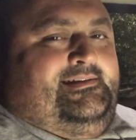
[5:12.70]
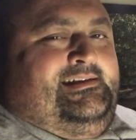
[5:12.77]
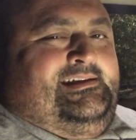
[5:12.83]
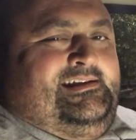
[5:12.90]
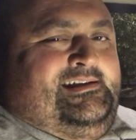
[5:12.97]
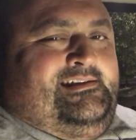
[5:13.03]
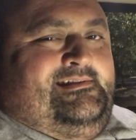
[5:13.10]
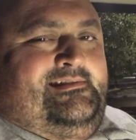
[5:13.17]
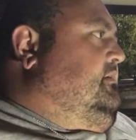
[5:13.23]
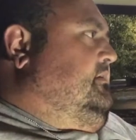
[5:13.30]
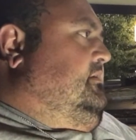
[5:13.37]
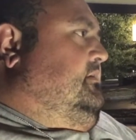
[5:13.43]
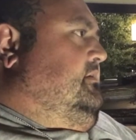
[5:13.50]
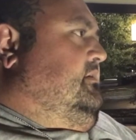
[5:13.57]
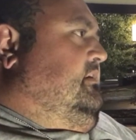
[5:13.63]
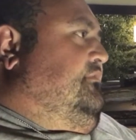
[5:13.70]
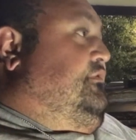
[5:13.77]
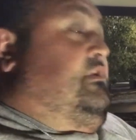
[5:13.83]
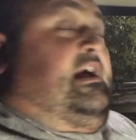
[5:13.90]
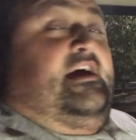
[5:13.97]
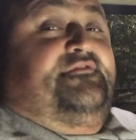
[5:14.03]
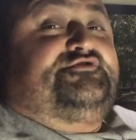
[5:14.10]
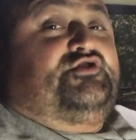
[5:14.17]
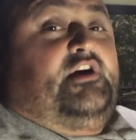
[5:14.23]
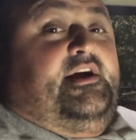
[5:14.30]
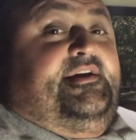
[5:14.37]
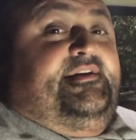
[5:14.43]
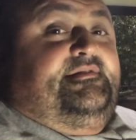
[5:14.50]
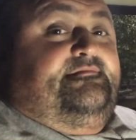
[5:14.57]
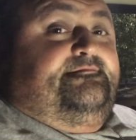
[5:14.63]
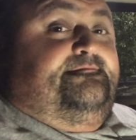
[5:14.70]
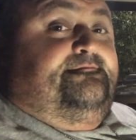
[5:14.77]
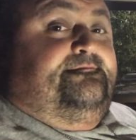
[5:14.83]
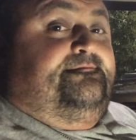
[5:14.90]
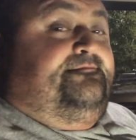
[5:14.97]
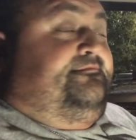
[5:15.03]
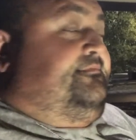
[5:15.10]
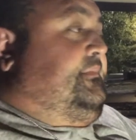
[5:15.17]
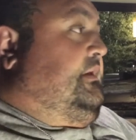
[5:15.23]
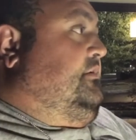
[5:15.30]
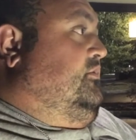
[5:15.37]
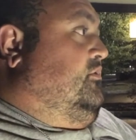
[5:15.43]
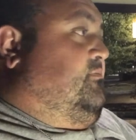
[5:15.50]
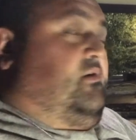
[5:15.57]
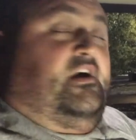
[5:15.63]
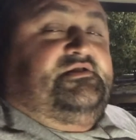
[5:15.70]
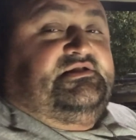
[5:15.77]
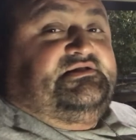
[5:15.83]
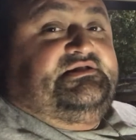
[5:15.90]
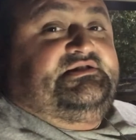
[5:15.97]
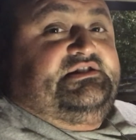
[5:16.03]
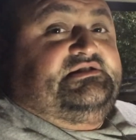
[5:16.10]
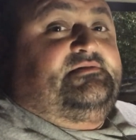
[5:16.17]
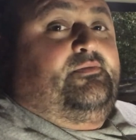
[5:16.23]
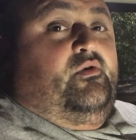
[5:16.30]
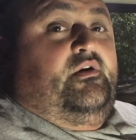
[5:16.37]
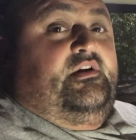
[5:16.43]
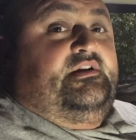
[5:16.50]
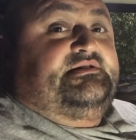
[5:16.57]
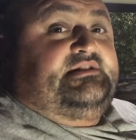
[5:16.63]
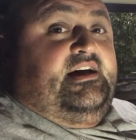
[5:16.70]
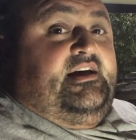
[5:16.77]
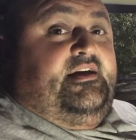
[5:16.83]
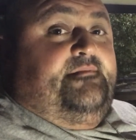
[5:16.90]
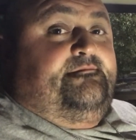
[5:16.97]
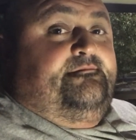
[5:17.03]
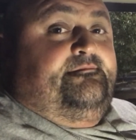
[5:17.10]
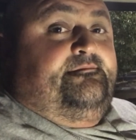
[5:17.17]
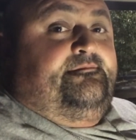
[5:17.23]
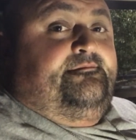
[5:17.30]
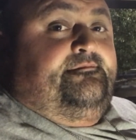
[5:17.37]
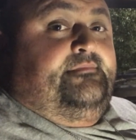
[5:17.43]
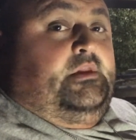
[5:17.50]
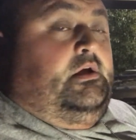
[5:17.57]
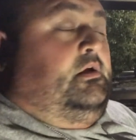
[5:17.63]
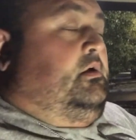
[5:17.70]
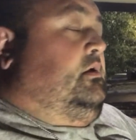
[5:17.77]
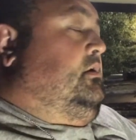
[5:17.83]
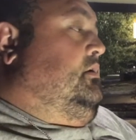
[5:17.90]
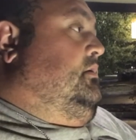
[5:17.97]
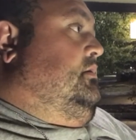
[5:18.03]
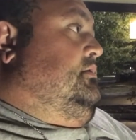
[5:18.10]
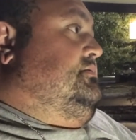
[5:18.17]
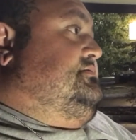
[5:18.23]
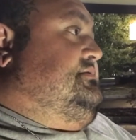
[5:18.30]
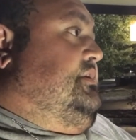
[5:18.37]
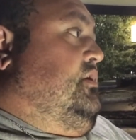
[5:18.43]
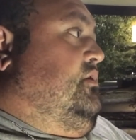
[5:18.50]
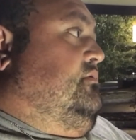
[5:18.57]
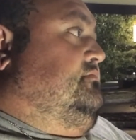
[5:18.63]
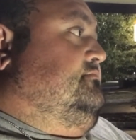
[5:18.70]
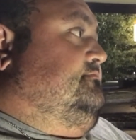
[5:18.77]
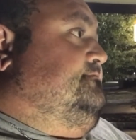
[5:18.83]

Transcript: if you have tried it, you're probably just as disappointed as I am. So,